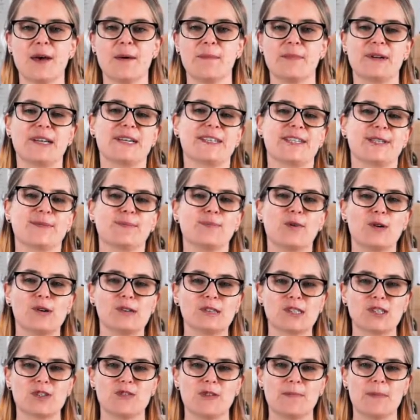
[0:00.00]
but it's
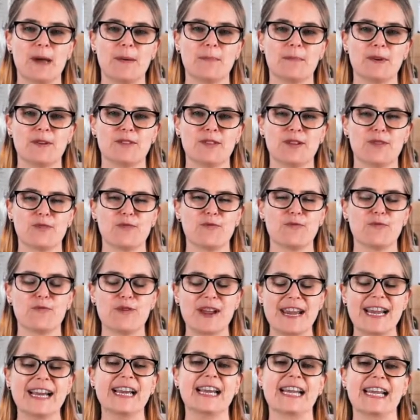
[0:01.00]
important to remember that
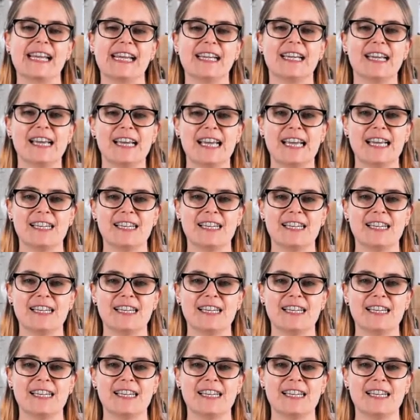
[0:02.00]
really